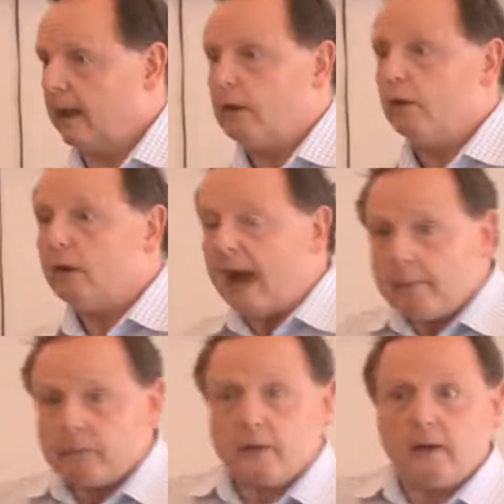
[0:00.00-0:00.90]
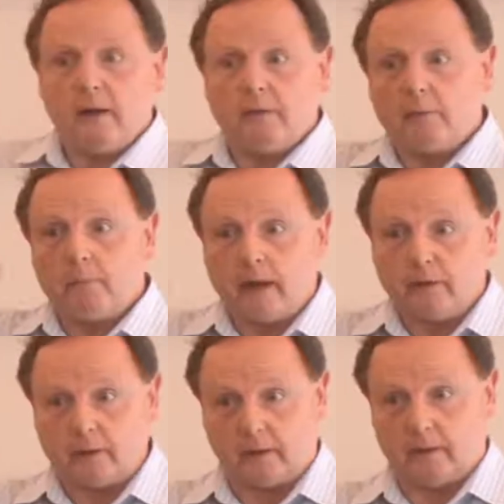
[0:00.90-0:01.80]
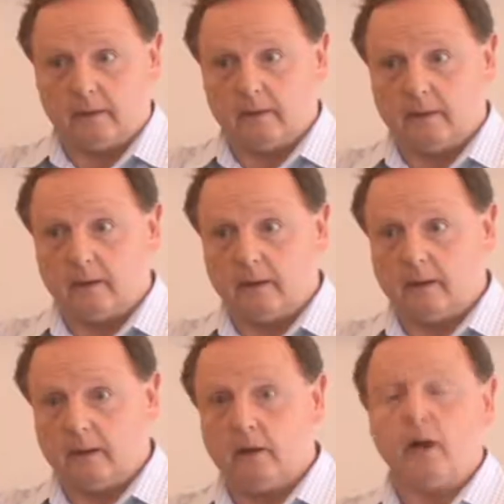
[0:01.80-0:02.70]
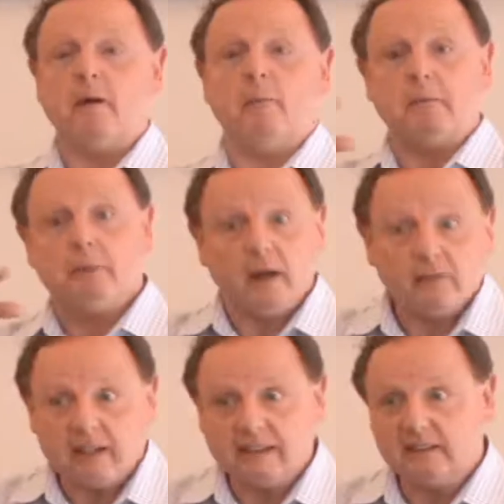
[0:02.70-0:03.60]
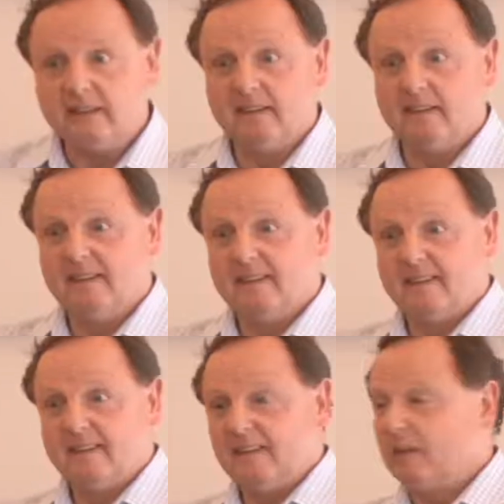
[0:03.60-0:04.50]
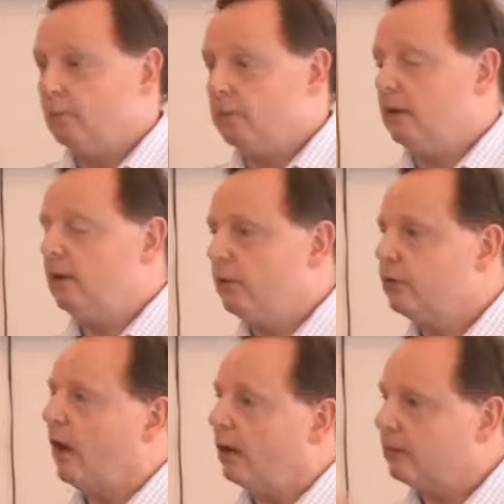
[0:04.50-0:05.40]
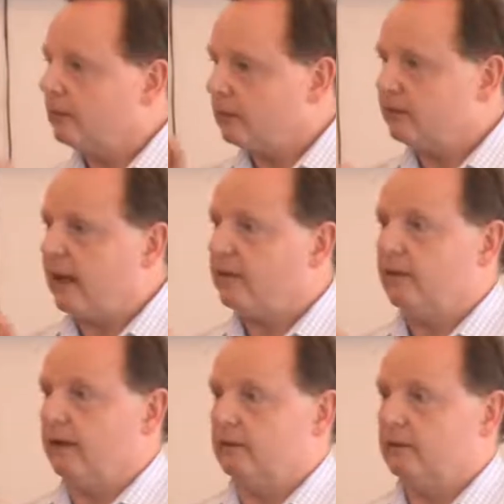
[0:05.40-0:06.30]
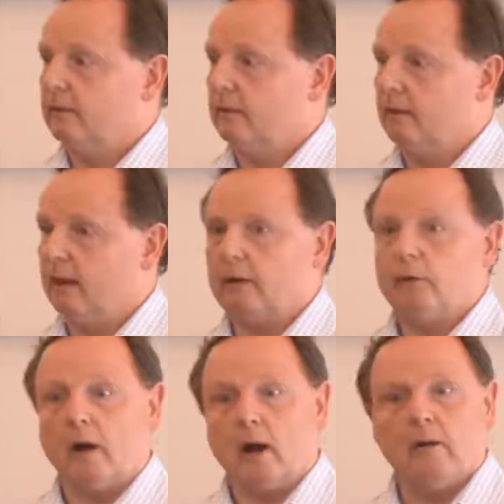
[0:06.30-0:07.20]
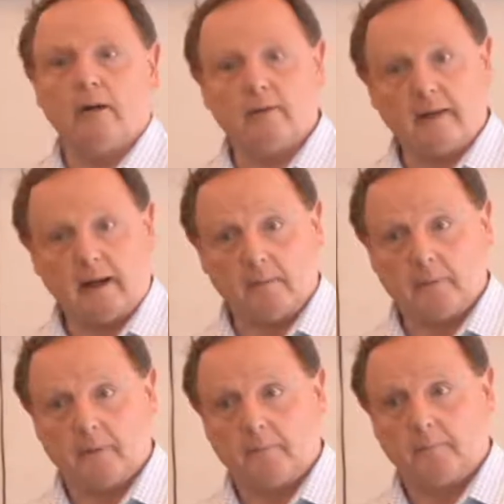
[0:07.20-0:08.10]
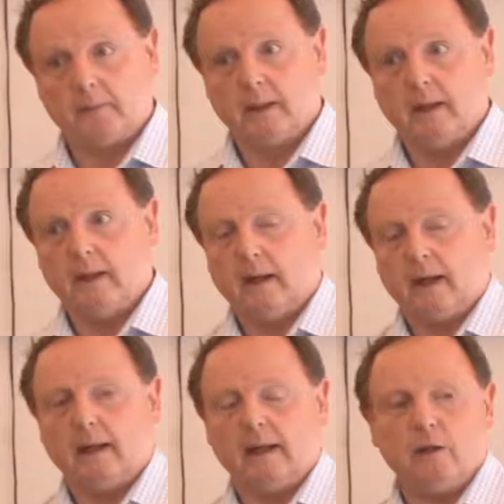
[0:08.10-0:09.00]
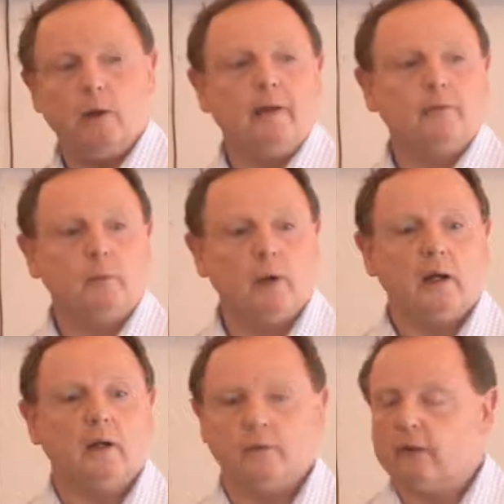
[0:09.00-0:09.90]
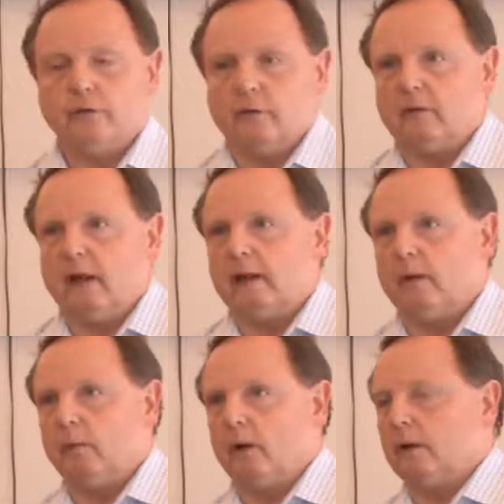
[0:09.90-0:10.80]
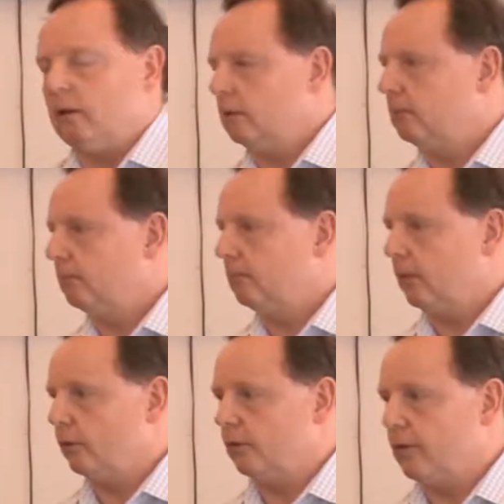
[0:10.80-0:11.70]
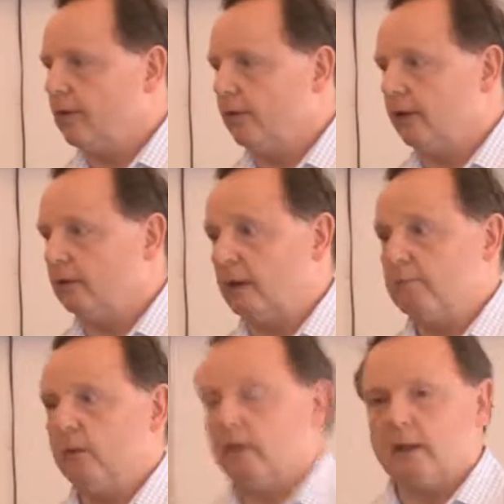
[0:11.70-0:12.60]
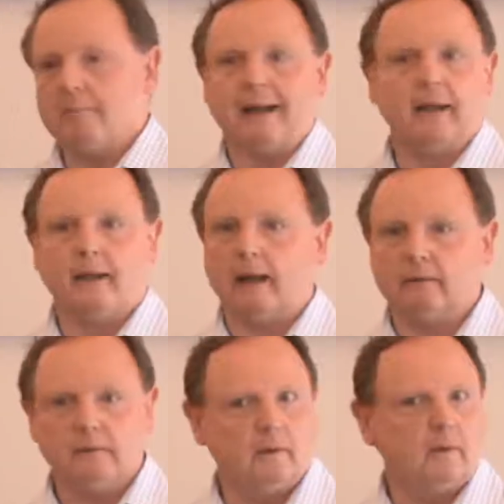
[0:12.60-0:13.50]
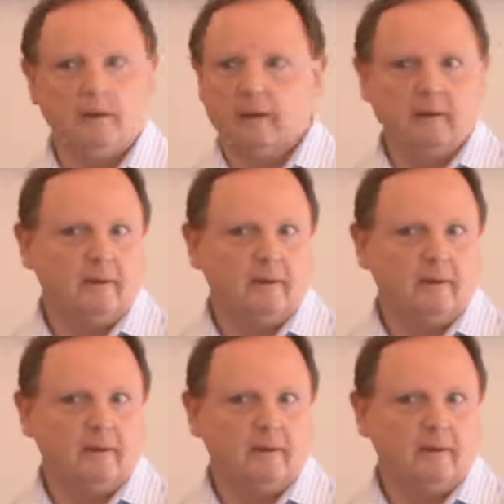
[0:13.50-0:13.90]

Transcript: And you're an absolutely different person. You may not be perfect, but you will start to understand things and grow and develop. And you have to work on this just like you work on lots of other things, like doing an account or,